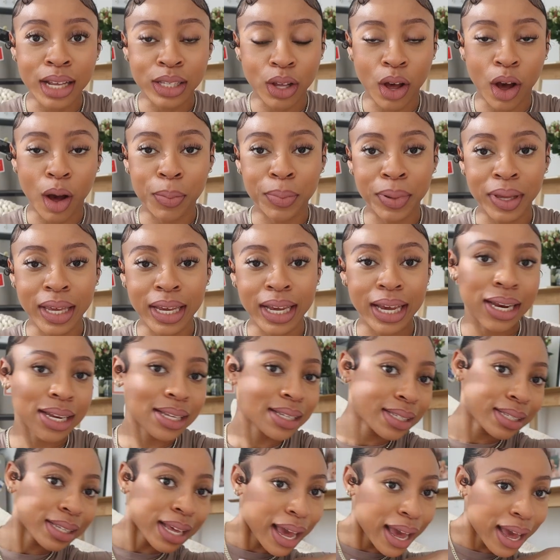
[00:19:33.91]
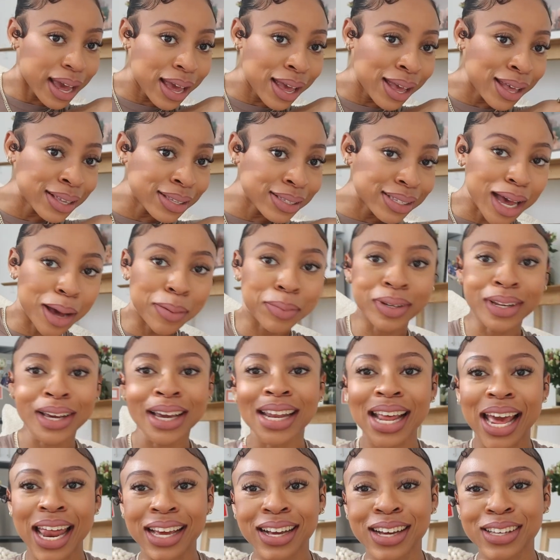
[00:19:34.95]
is all pink, and it says, I'm
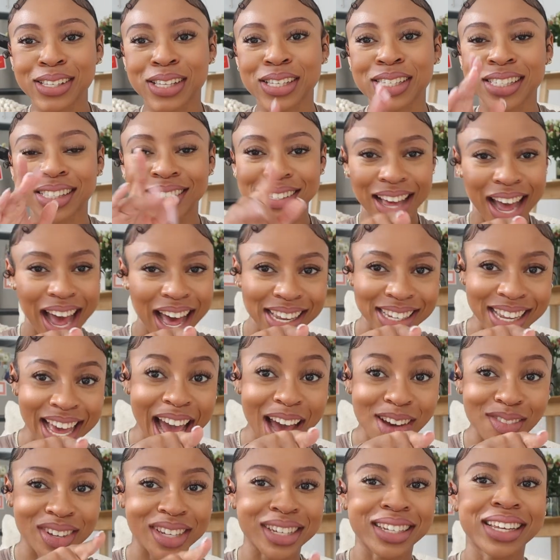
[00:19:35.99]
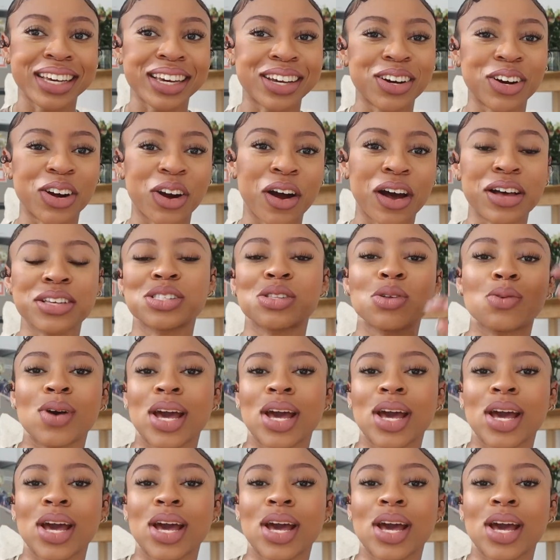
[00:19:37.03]
looking at it because it's, I have it lit across the